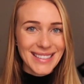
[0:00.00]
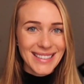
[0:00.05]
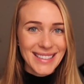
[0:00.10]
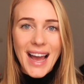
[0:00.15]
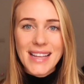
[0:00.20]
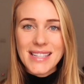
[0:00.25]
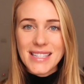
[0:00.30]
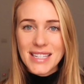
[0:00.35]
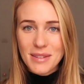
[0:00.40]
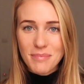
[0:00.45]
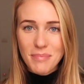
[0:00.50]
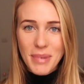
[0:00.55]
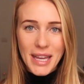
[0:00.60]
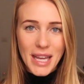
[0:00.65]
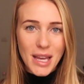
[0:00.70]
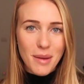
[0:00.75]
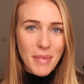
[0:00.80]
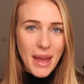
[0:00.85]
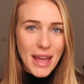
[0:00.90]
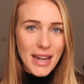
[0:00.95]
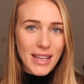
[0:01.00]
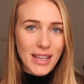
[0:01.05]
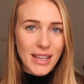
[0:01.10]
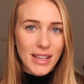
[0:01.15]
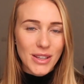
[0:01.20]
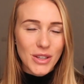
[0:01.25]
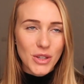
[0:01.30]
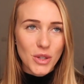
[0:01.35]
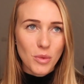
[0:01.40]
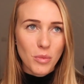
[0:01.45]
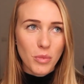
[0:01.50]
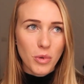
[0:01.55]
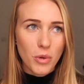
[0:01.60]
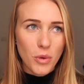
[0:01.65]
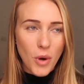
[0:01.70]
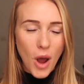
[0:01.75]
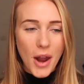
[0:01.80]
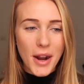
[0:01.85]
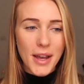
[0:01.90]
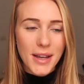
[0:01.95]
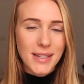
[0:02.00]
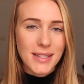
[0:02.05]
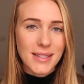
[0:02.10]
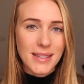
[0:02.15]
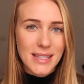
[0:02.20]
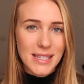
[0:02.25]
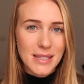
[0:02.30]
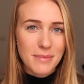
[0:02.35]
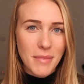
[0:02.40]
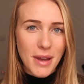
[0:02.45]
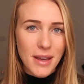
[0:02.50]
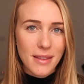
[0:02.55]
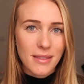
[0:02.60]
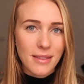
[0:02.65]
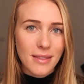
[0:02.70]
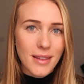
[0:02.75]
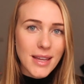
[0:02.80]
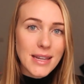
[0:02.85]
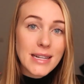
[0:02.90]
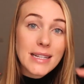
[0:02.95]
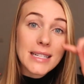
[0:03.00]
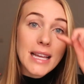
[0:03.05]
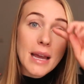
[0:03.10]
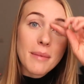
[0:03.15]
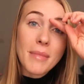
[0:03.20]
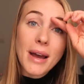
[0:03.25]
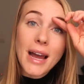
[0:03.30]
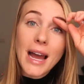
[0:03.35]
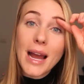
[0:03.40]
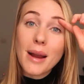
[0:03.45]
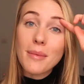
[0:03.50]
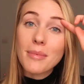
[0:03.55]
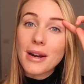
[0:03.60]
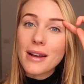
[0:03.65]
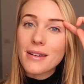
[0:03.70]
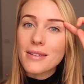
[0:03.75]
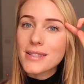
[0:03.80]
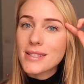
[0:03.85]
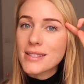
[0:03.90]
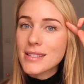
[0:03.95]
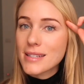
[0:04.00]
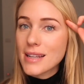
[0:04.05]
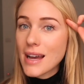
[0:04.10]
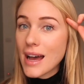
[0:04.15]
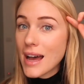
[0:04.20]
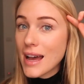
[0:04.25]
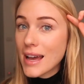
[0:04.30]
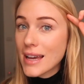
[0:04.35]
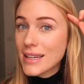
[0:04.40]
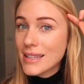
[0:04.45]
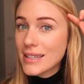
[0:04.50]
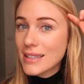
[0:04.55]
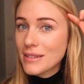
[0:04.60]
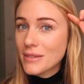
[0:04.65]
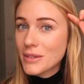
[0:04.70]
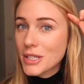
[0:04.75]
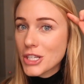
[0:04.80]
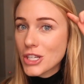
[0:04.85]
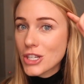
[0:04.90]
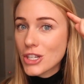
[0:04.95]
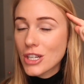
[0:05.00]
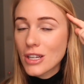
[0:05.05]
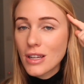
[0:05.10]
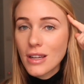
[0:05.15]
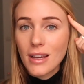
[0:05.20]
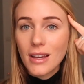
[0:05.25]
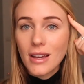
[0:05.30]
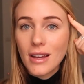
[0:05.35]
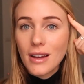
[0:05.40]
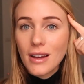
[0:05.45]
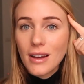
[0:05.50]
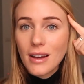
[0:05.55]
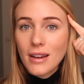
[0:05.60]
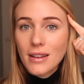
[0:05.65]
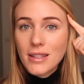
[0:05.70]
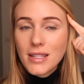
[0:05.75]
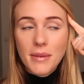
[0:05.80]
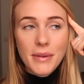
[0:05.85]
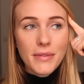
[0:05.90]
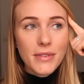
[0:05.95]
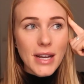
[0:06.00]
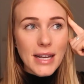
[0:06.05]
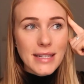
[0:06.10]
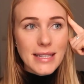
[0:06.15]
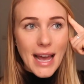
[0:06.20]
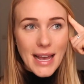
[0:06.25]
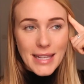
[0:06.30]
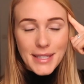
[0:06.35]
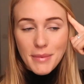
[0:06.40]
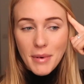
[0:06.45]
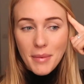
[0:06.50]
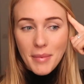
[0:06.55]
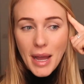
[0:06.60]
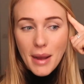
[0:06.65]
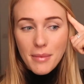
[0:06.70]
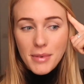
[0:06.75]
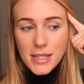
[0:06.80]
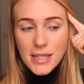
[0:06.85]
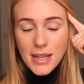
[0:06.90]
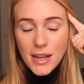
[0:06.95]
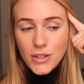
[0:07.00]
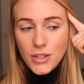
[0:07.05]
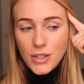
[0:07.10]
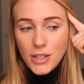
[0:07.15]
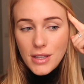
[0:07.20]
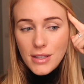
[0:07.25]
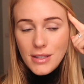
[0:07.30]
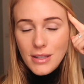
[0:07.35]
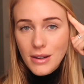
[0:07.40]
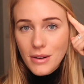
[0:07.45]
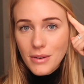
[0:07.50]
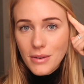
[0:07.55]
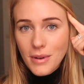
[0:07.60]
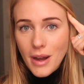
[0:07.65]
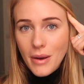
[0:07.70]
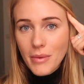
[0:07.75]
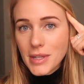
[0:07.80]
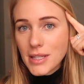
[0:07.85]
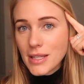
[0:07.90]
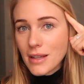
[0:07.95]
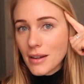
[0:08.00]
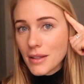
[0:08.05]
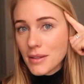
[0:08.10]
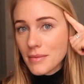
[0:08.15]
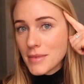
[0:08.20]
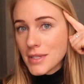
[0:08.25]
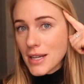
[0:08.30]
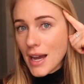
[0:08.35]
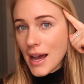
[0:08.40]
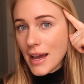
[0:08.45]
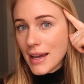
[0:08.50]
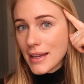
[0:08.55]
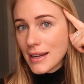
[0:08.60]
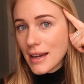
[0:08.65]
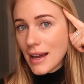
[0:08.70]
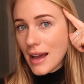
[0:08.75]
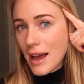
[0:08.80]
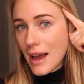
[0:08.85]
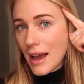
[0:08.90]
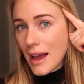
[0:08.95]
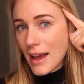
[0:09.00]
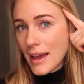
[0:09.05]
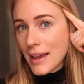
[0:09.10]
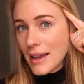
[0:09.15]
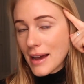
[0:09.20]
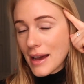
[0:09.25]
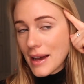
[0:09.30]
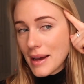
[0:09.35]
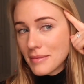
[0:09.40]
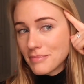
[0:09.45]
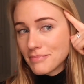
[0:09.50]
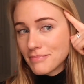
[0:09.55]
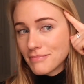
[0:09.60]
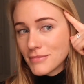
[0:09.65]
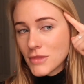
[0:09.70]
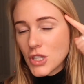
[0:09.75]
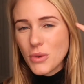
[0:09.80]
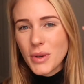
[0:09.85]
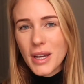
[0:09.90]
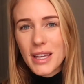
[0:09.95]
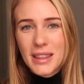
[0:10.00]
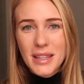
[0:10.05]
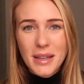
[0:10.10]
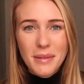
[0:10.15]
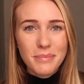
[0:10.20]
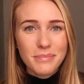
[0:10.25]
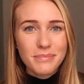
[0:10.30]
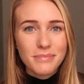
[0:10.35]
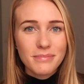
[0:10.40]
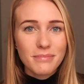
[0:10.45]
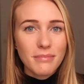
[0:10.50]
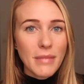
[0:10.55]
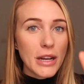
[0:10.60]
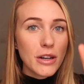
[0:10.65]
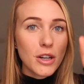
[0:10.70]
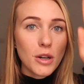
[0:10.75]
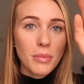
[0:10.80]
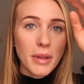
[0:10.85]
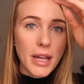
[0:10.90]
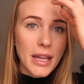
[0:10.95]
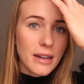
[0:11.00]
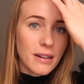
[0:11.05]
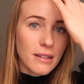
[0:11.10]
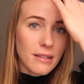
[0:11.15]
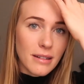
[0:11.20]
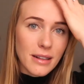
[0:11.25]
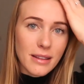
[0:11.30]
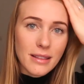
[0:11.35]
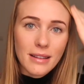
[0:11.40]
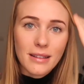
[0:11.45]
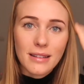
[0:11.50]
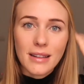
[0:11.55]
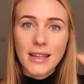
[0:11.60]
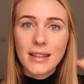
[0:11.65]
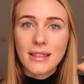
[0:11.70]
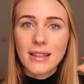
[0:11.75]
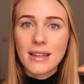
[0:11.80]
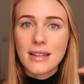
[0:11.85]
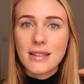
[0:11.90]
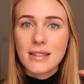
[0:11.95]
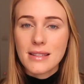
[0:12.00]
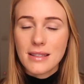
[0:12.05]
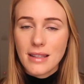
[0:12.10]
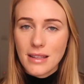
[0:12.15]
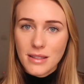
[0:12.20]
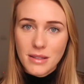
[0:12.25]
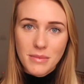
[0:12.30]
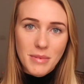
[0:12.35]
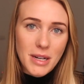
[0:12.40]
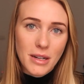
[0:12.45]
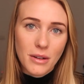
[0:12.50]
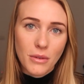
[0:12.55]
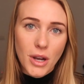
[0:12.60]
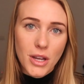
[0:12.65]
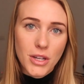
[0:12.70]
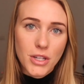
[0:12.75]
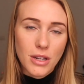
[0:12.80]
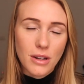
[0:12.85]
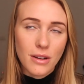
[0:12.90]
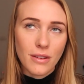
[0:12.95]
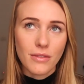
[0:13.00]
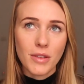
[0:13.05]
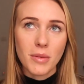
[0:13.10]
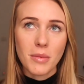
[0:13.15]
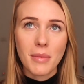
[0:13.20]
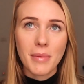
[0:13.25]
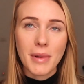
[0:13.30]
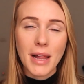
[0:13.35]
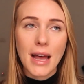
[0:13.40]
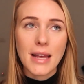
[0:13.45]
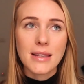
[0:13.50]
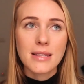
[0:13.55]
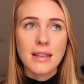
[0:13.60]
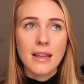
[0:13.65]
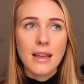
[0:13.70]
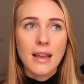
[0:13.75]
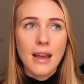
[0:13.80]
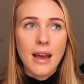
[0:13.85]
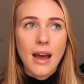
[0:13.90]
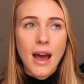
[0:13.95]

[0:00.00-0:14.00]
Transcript: I didn't pick up any new products this month. I did get my eyebrows dyed, which some of you guys asked about my eyebrows actually. So I recently got them dyed. I don't get them microbladed or anything like this. That's been a question a few people ask.